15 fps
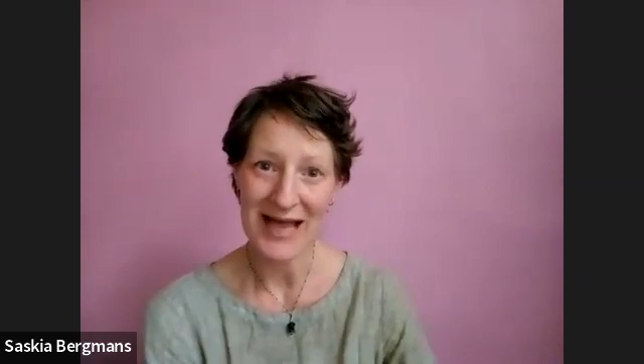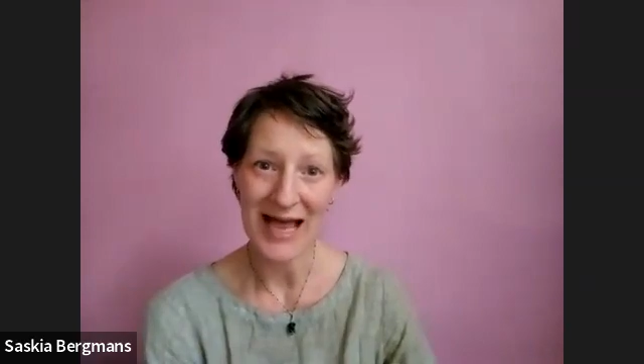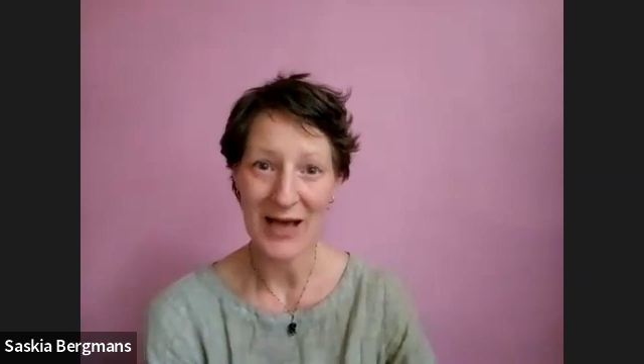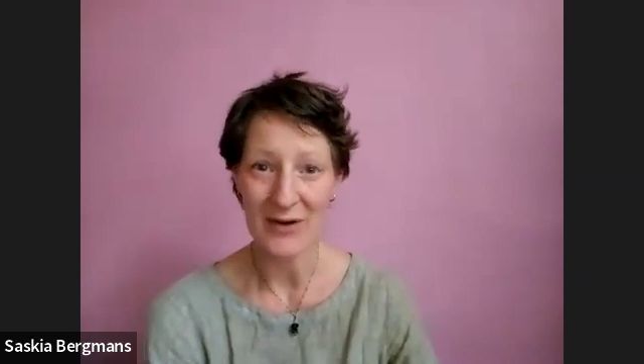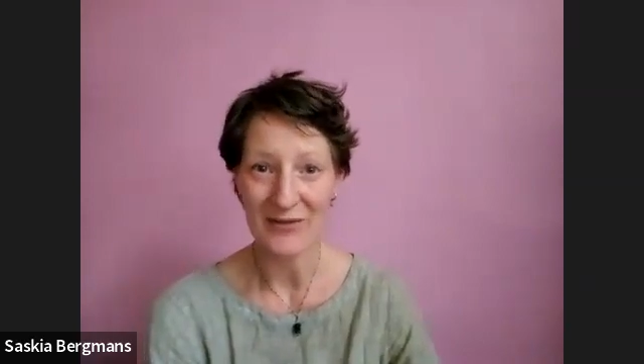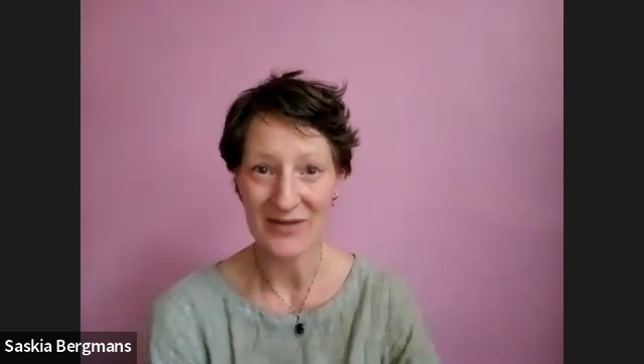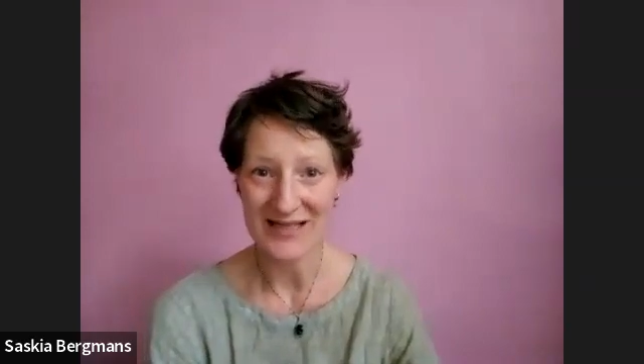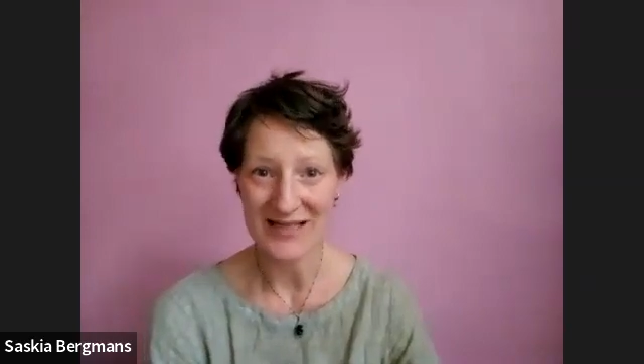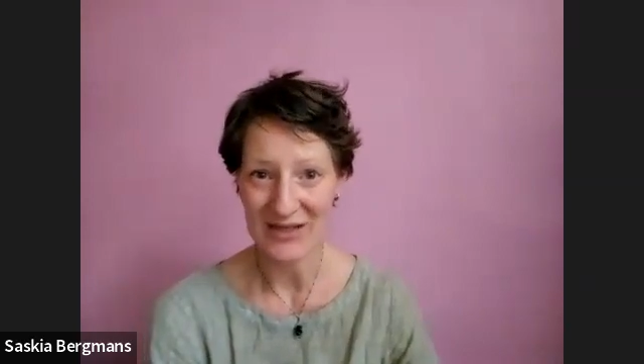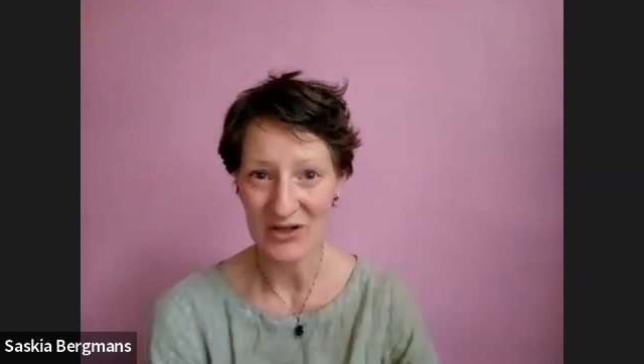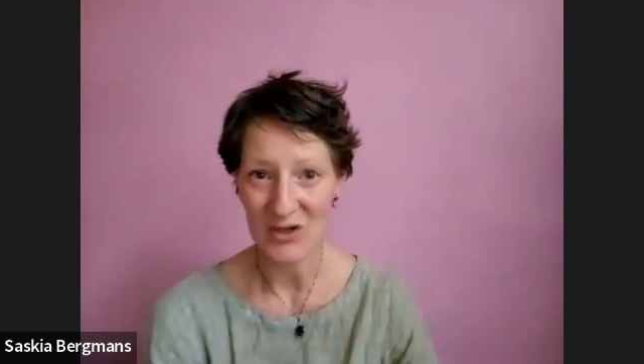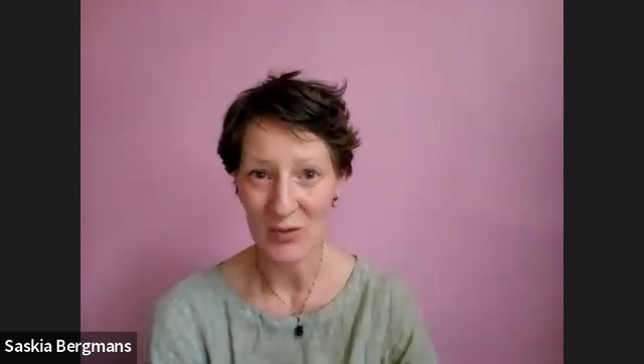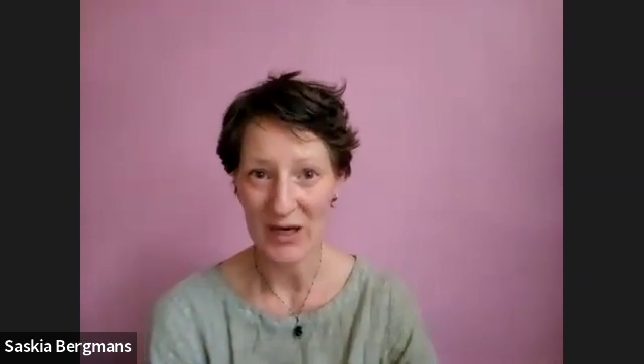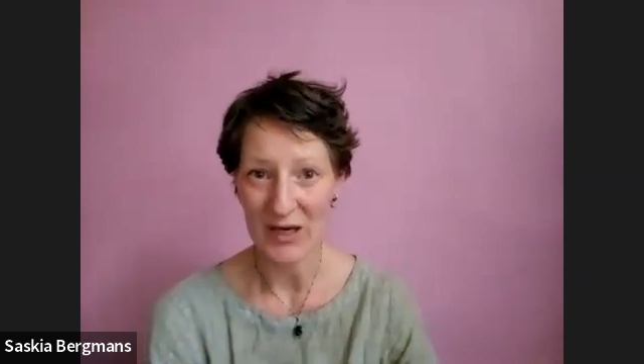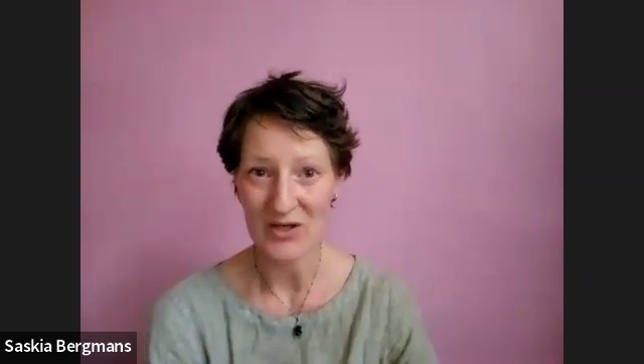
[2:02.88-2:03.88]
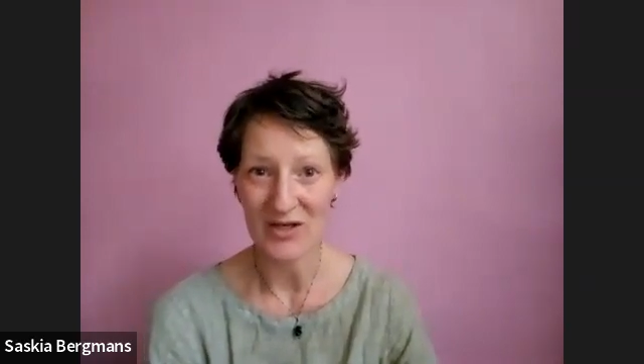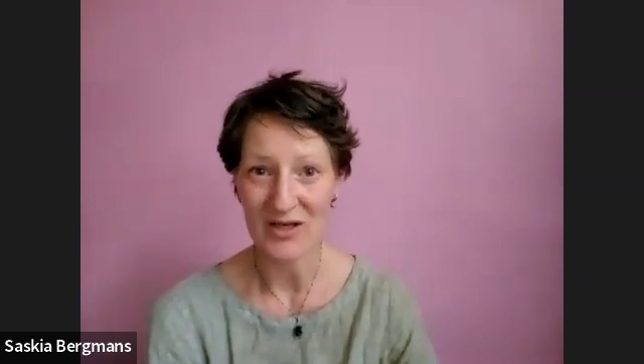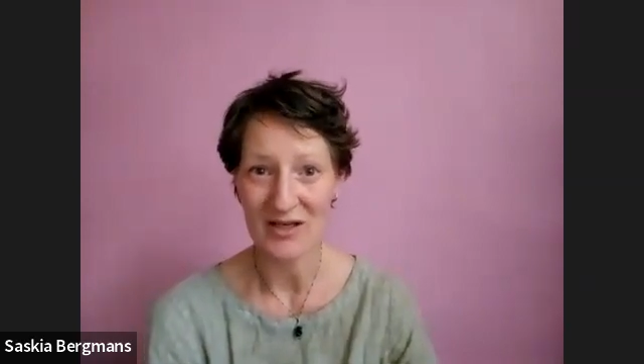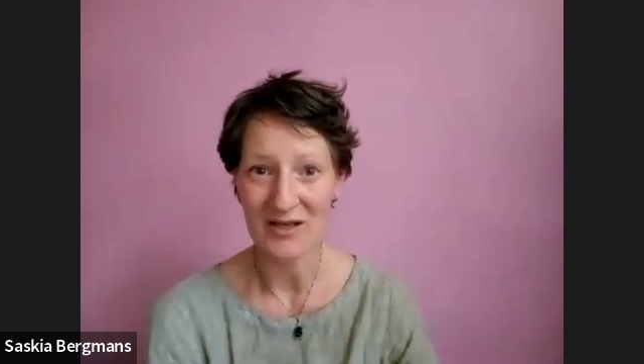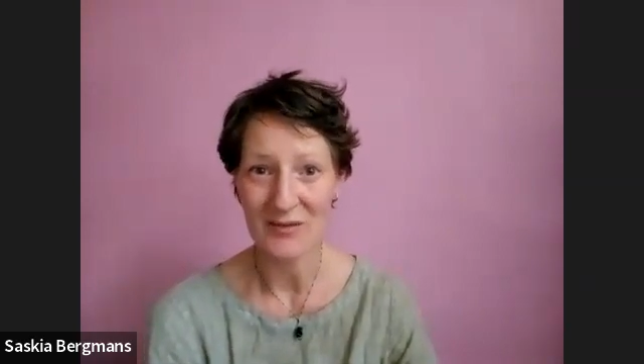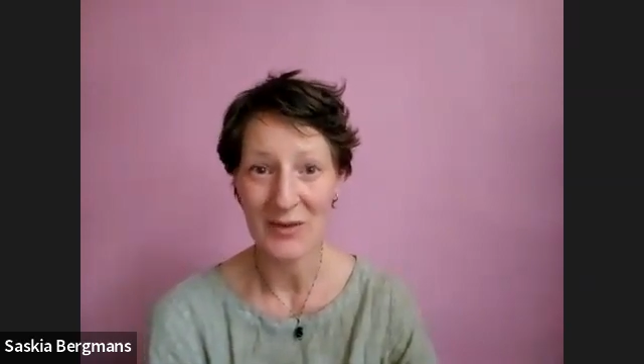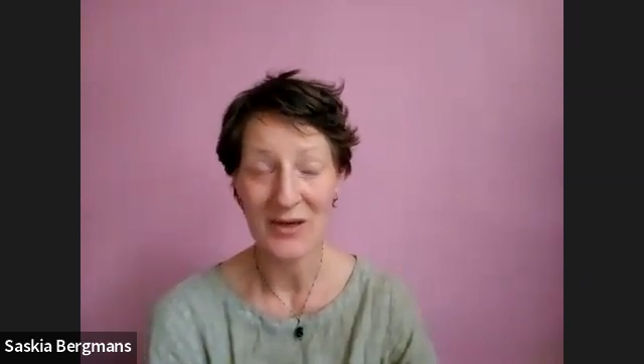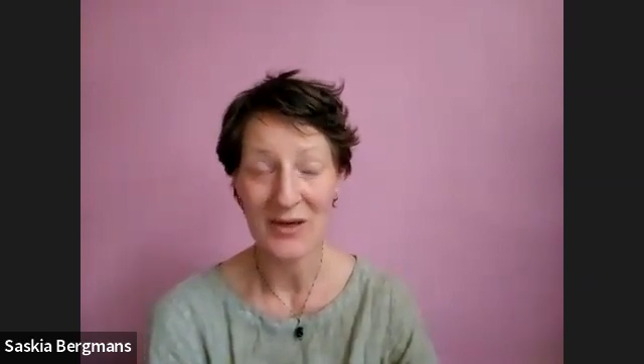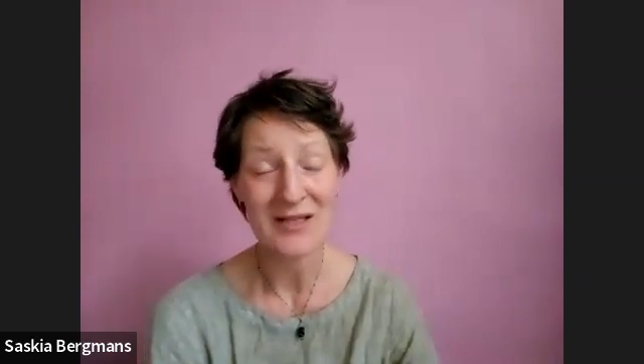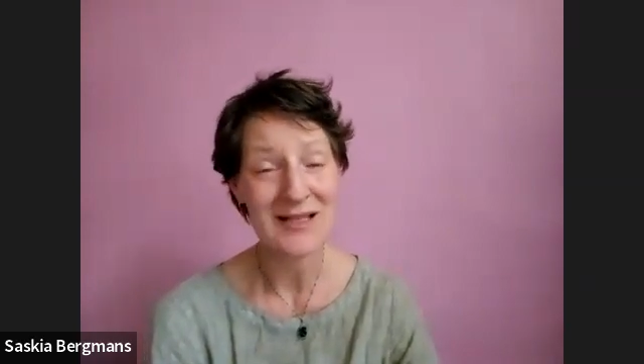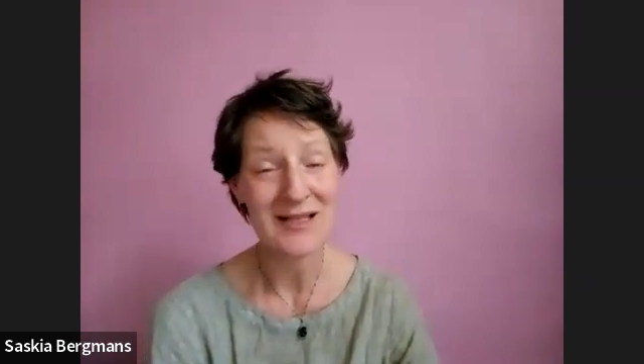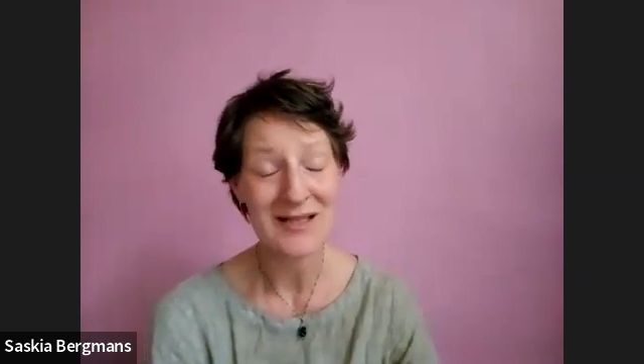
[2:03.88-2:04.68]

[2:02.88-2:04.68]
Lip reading: out of the situation, because